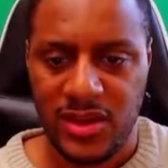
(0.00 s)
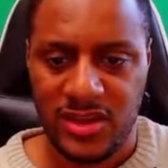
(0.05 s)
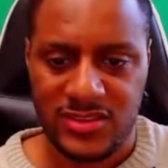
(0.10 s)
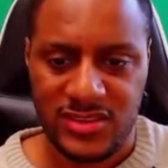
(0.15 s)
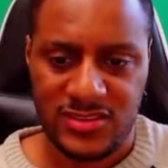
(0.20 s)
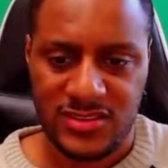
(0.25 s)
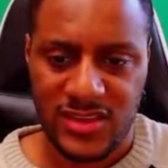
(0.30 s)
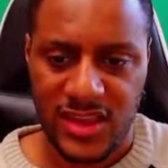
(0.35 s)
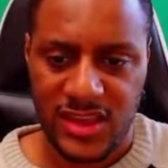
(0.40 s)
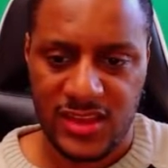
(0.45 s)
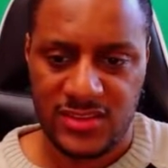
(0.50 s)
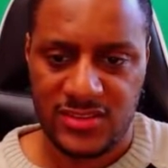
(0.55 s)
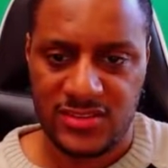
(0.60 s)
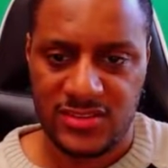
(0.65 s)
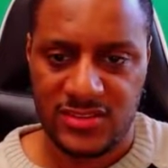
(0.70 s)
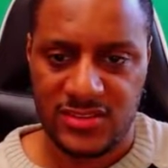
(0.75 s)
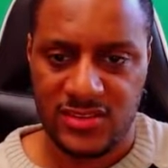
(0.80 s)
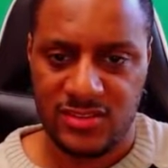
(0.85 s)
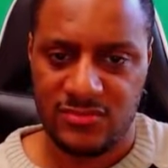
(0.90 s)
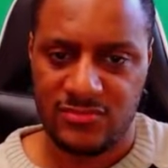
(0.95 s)

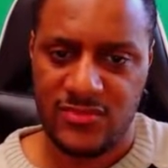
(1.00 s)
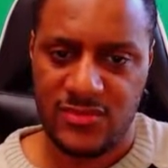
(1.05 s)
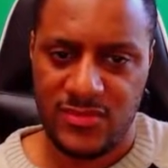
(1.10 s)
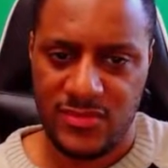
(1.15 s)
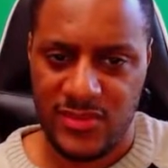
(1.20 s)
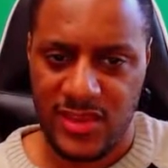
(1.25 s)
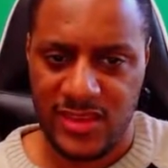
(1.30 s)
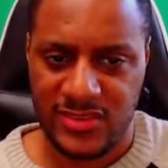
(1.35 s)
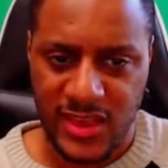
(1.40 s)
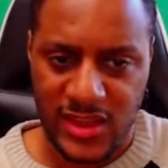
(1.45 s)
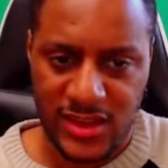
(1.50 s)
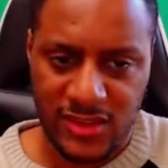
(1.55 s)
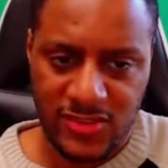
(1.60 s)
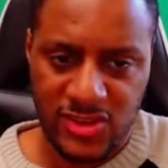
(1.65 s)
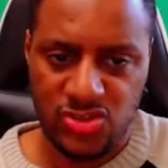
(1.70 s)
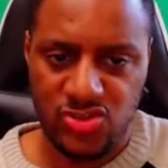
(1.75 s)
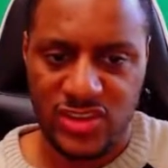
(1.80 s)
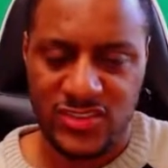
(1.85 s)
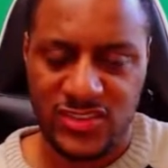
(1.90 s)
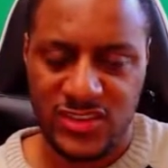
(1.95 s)
contains, it's kind of
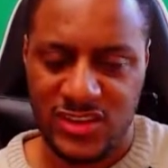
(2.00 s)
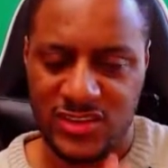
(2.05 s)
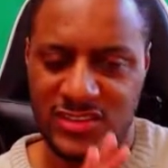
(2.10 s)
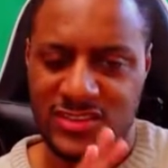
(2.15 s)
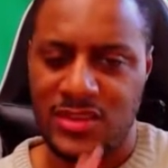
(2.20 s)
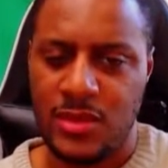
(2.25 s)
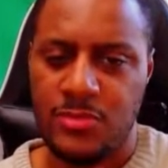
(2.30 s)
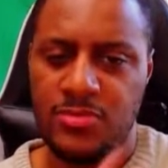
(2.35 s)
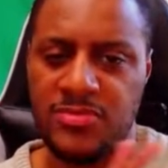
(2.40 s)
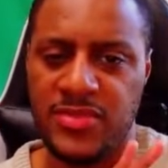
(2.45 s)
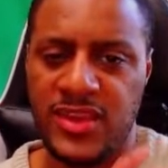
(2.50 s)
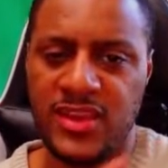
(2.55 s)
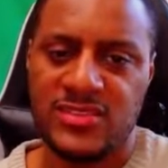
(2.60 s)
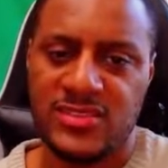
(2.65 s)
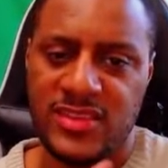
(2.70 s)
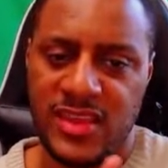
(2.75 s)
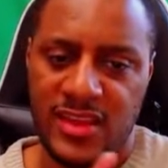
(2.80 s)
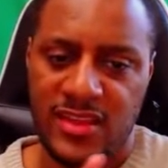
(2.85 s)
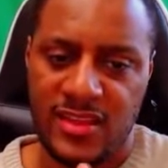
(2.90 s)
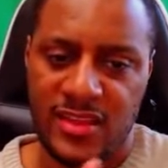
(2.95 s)
interesting because there's some things
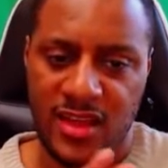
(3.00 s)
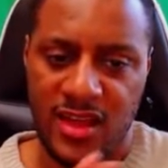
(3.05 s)
that